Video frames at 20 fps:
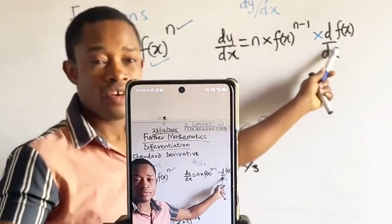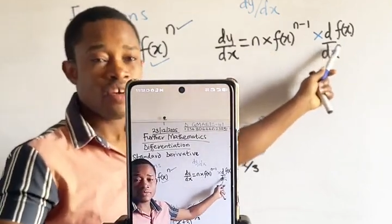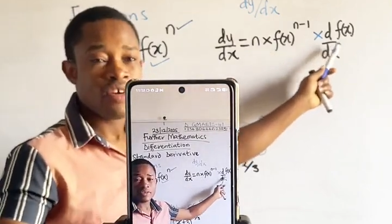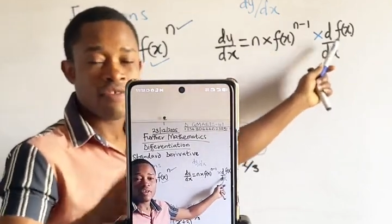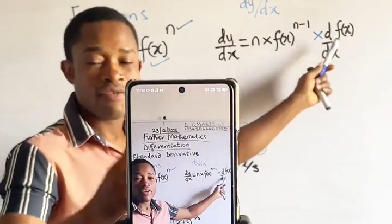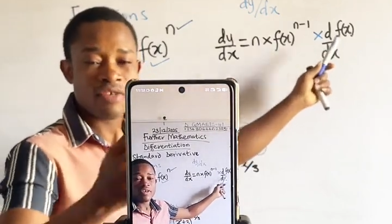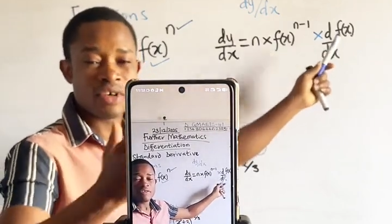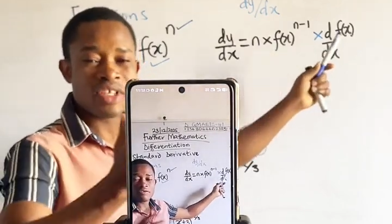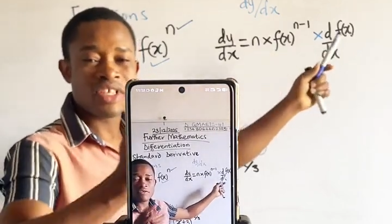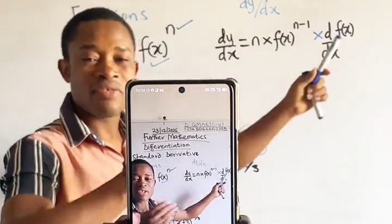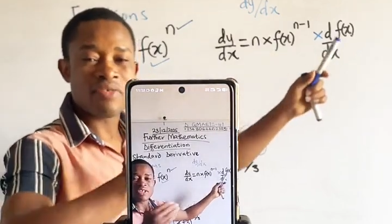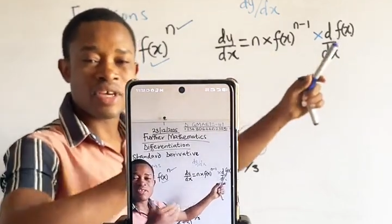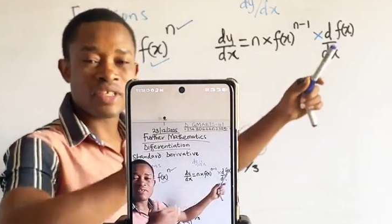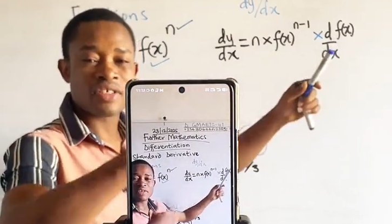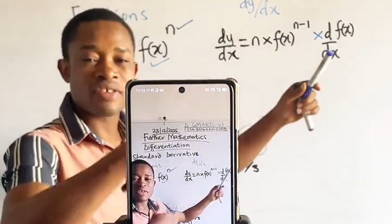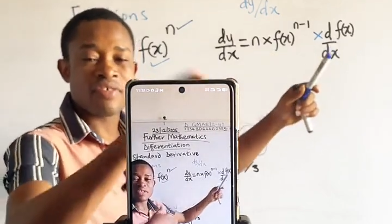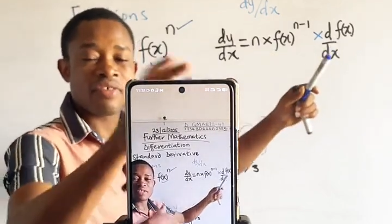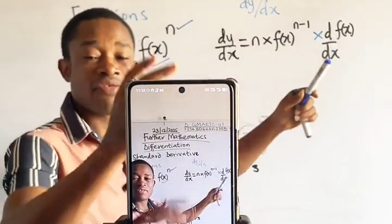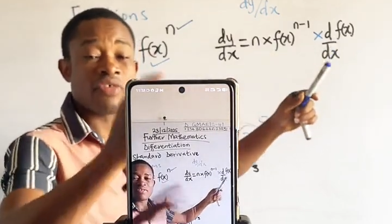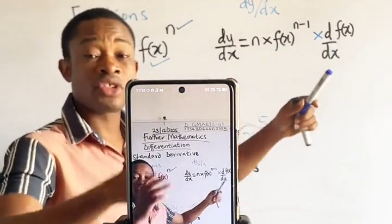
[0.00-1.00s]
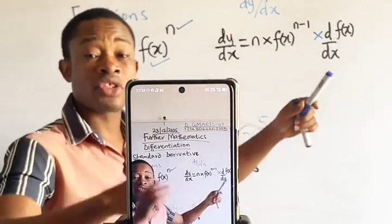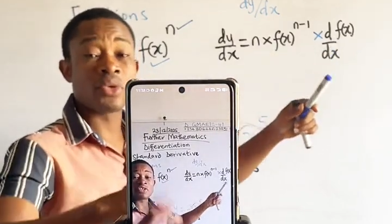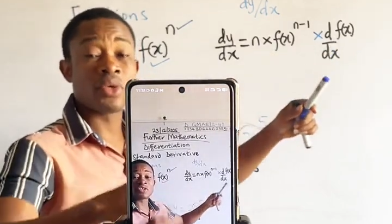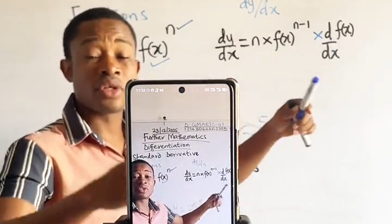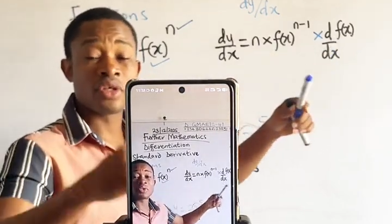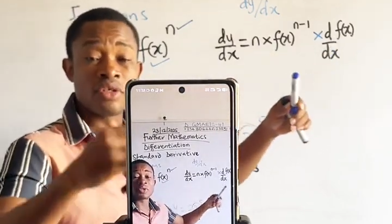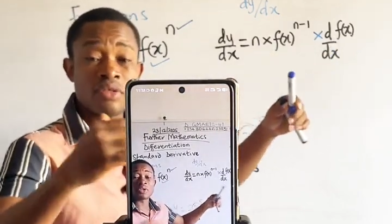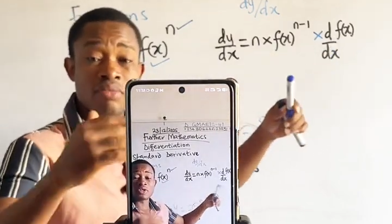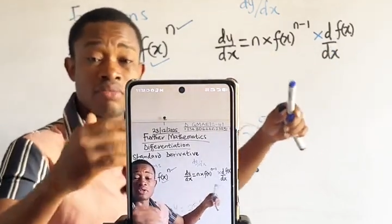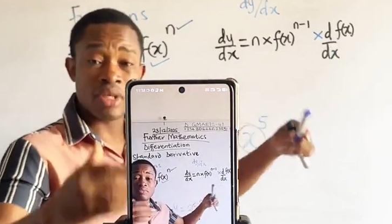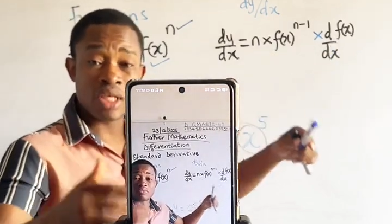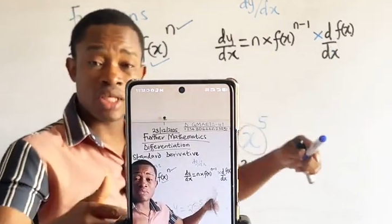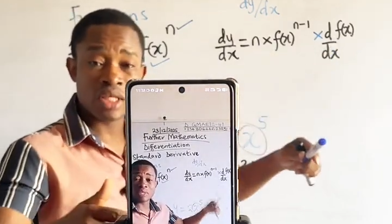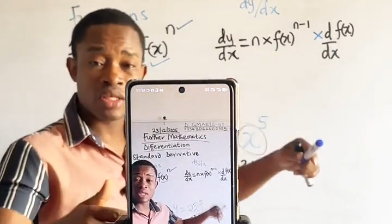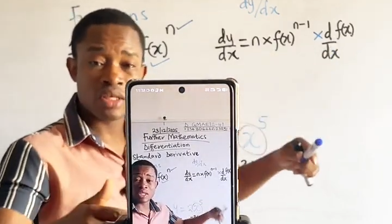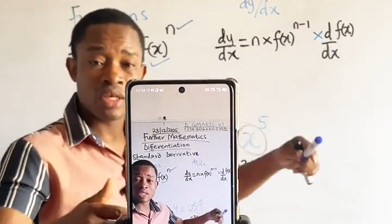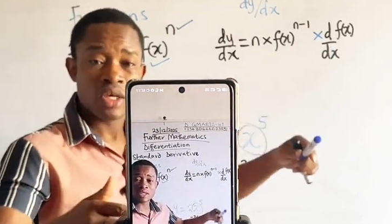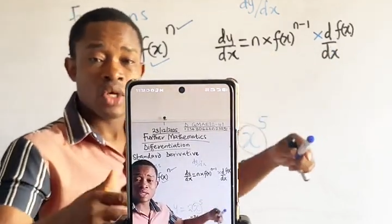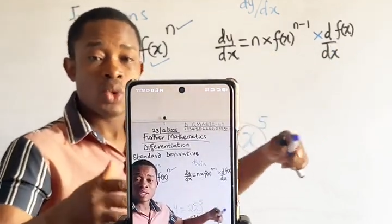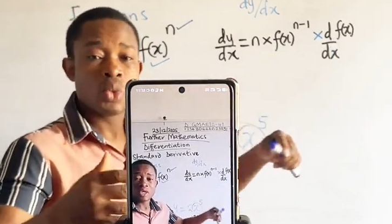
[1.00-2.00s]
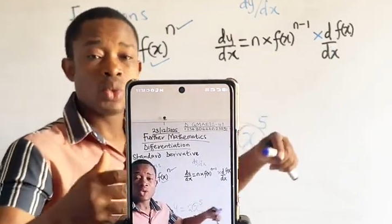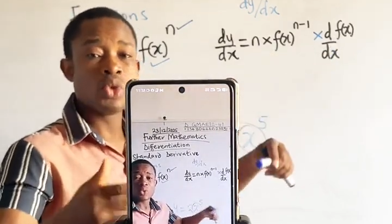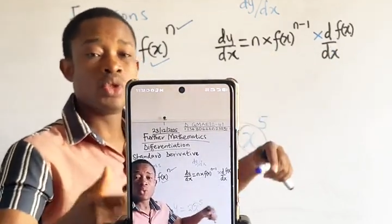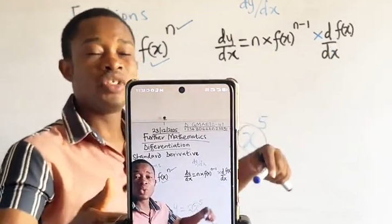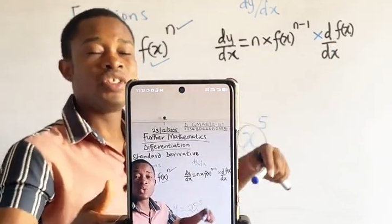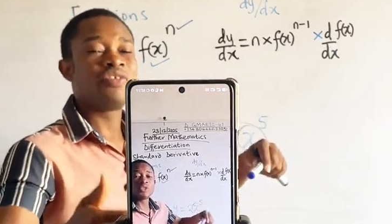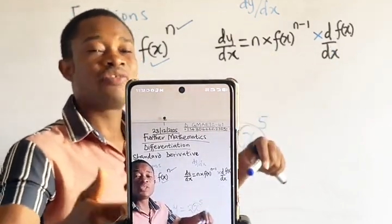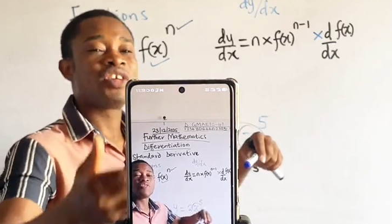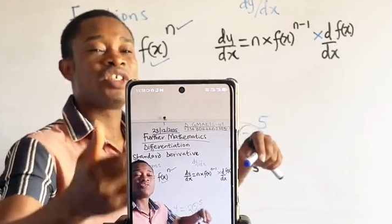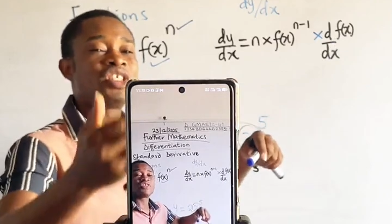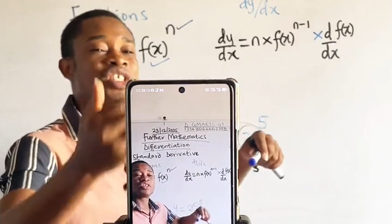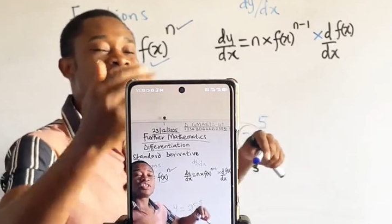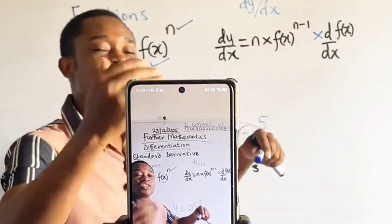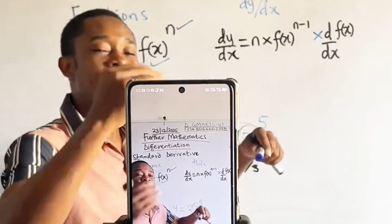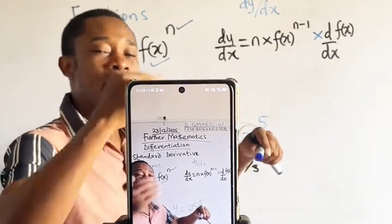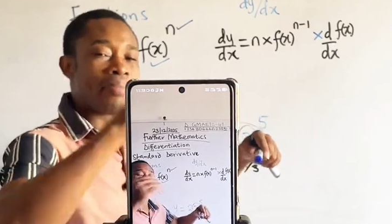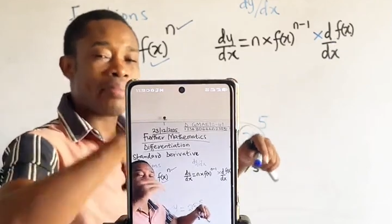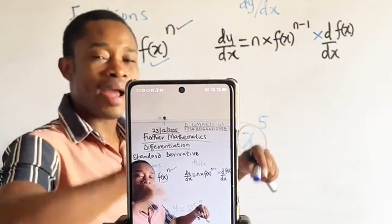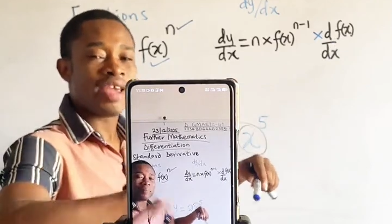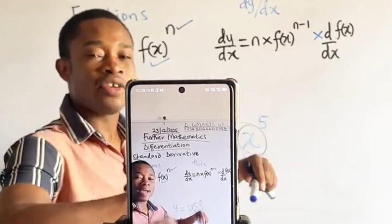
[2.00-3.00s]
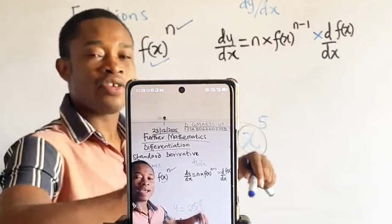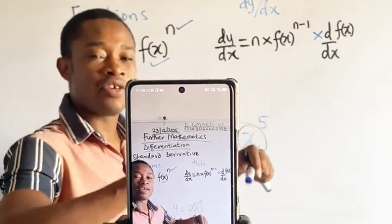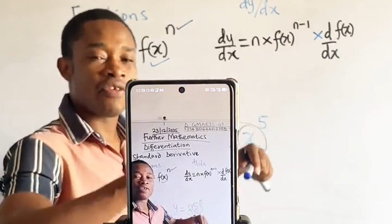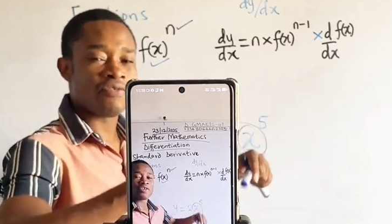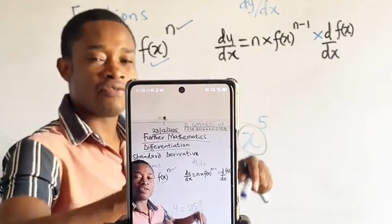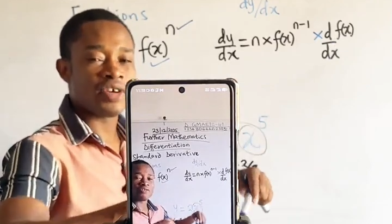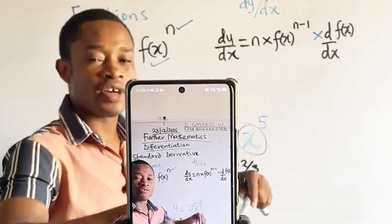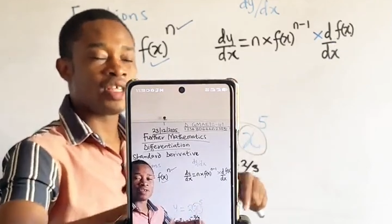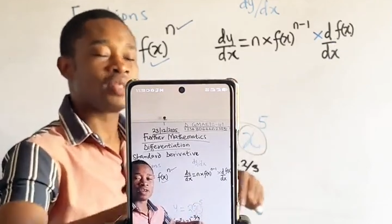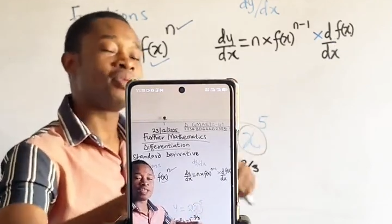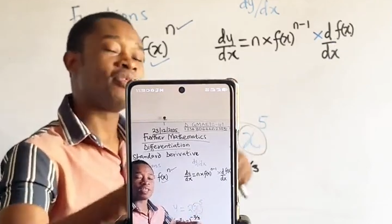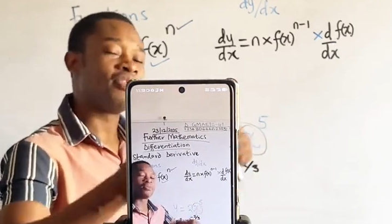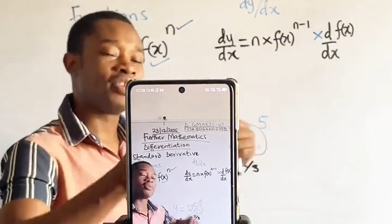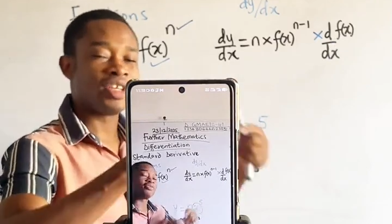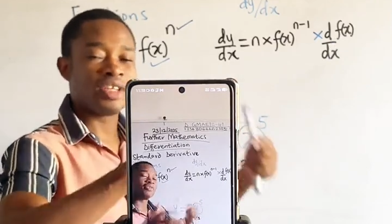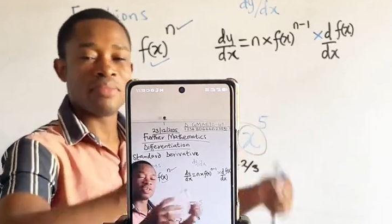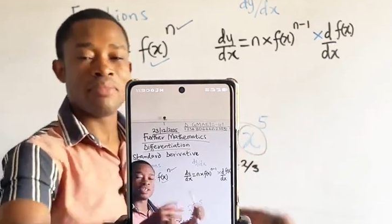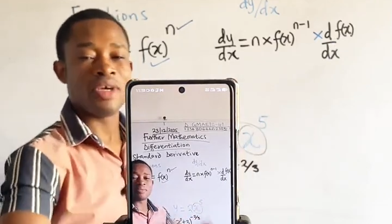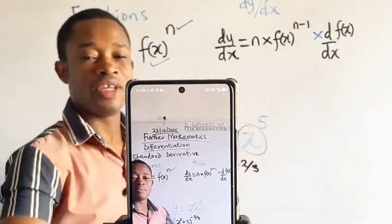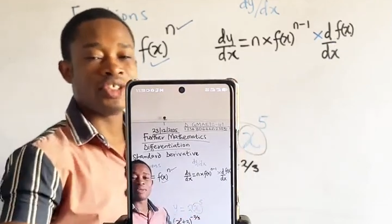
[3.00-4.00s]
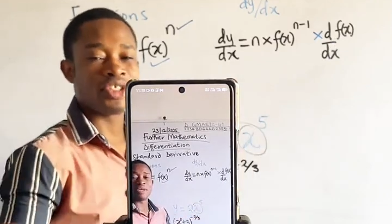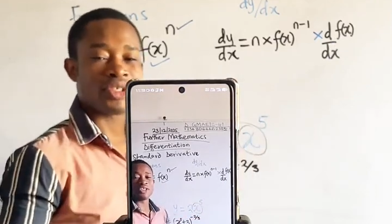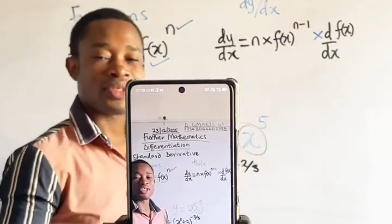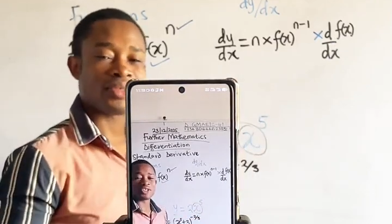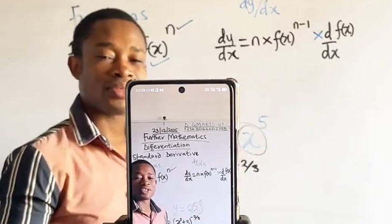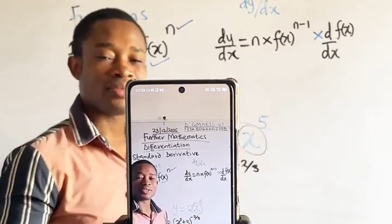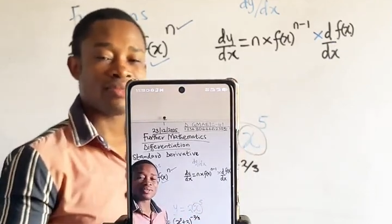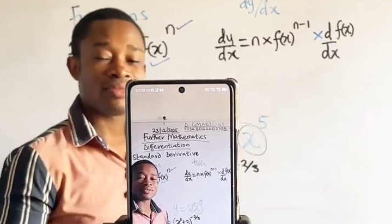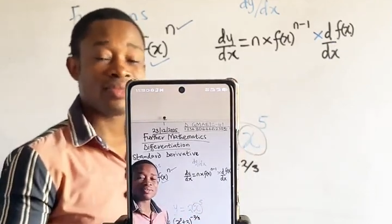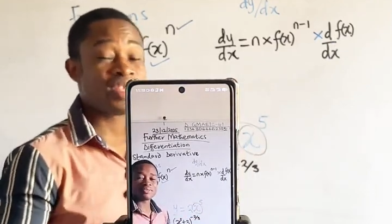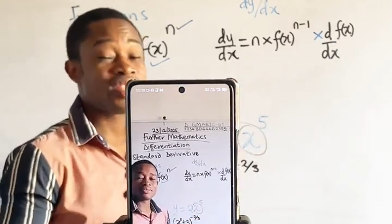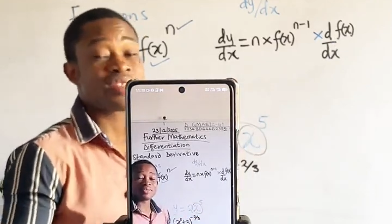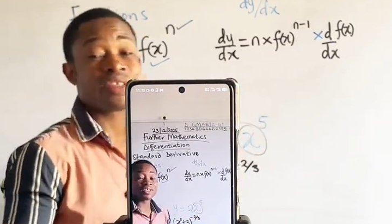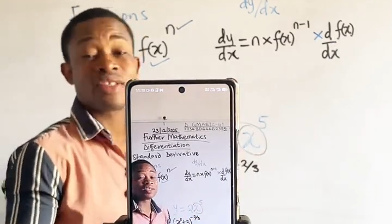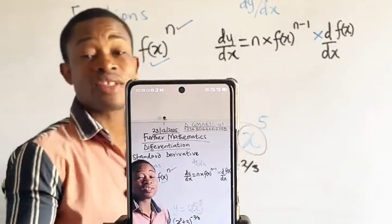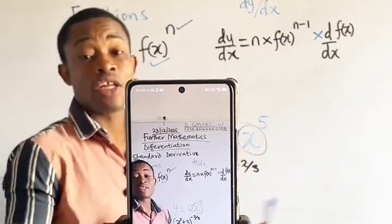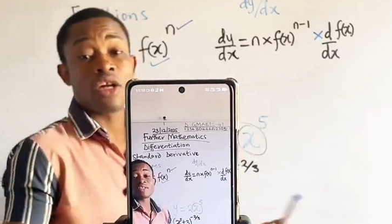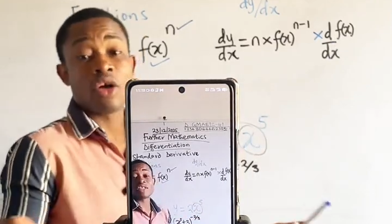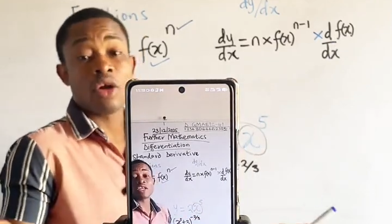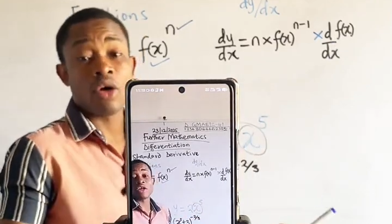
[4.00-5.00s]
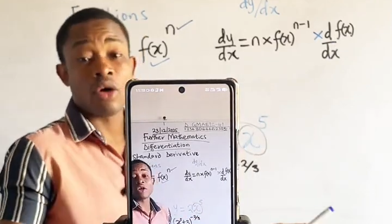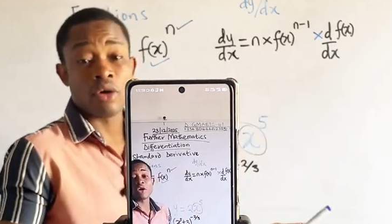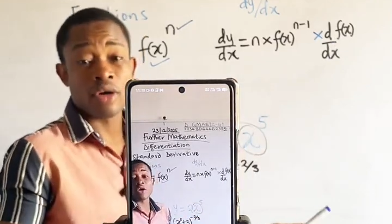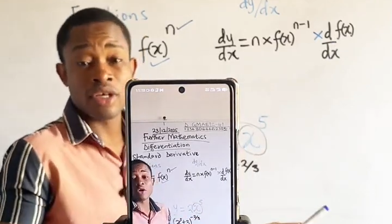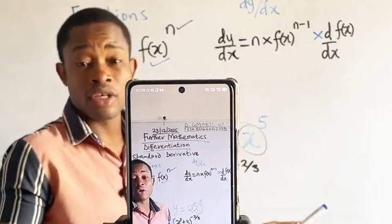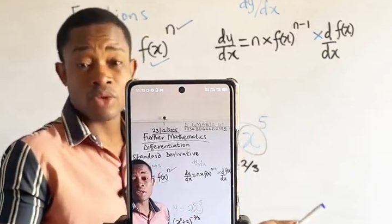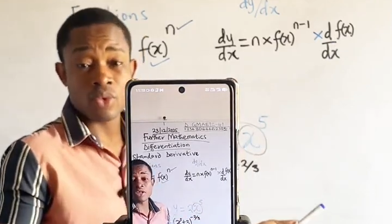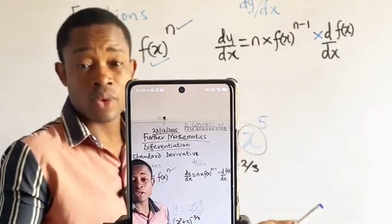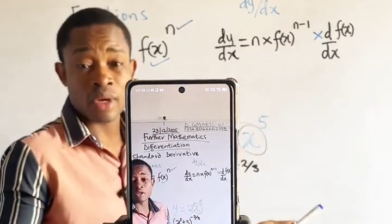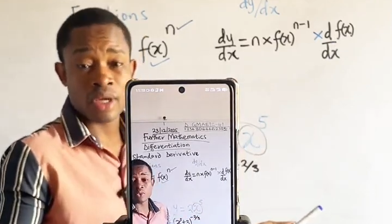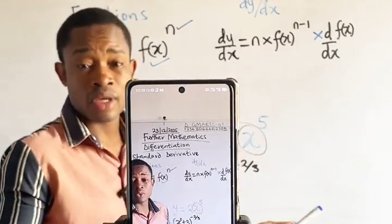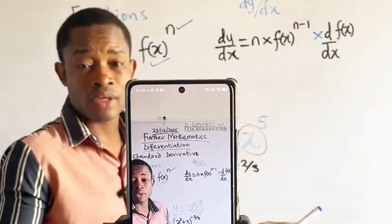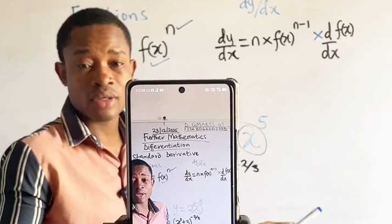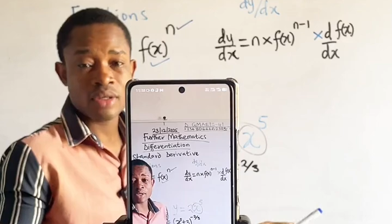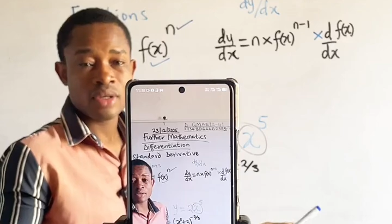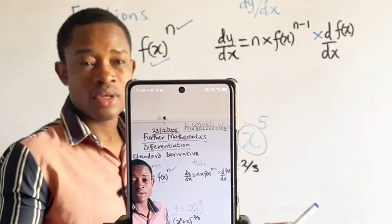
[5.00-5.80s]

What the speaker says: For the rest of the function we're going to meet, we'll differentiate the minor first, before the major. It's not a law anyway.